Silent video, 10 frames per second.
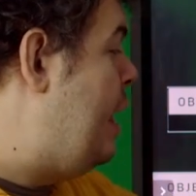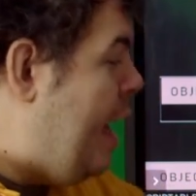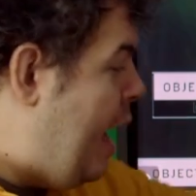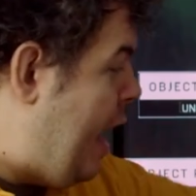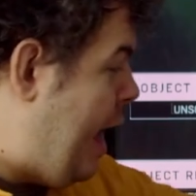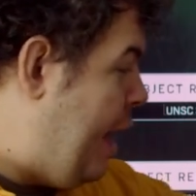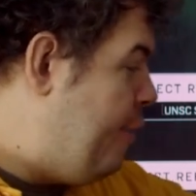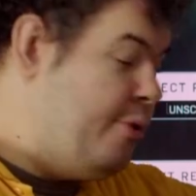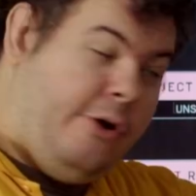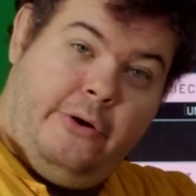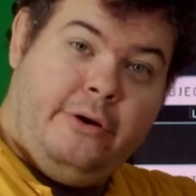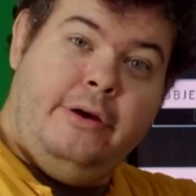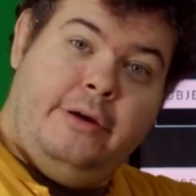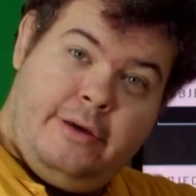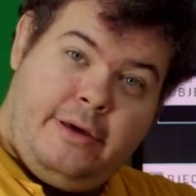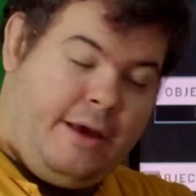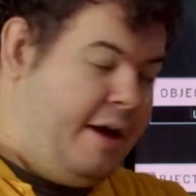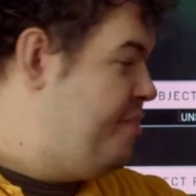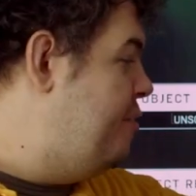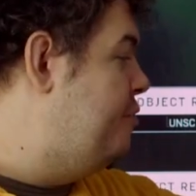How long,
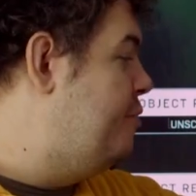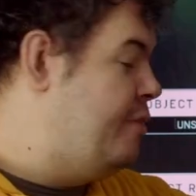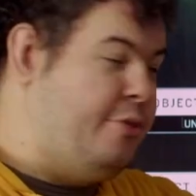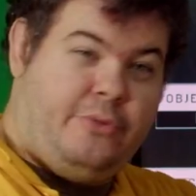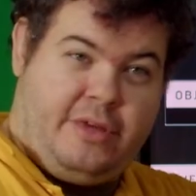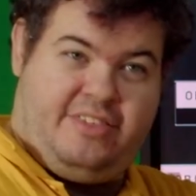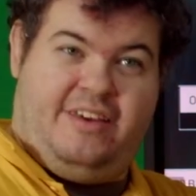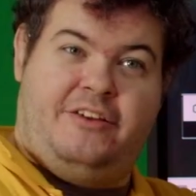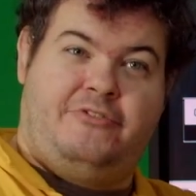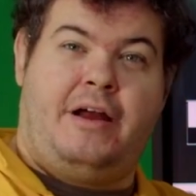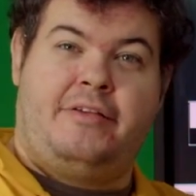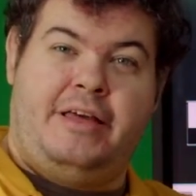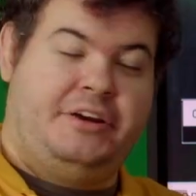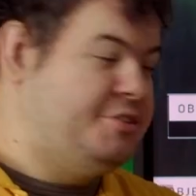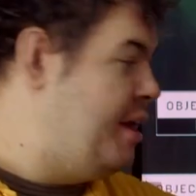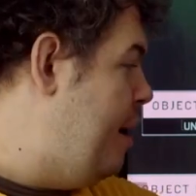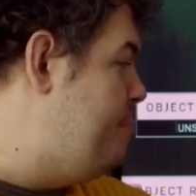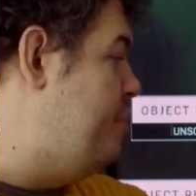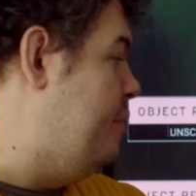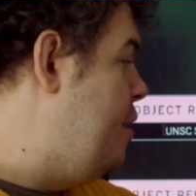as in, does the translation
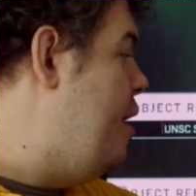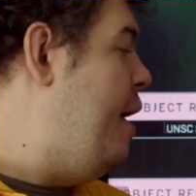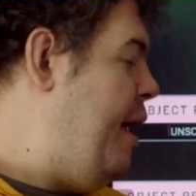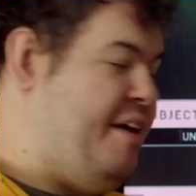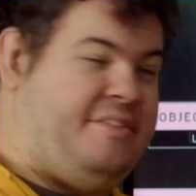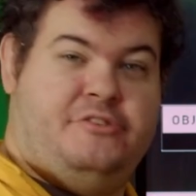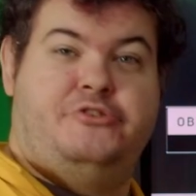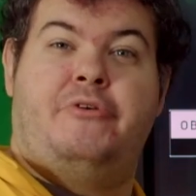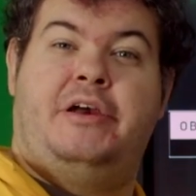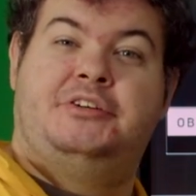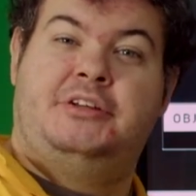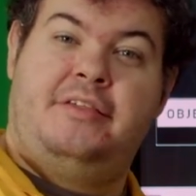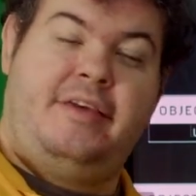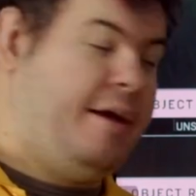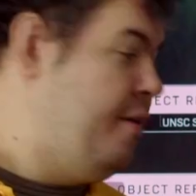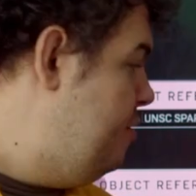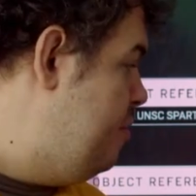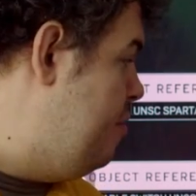happen? As in duration in seconds.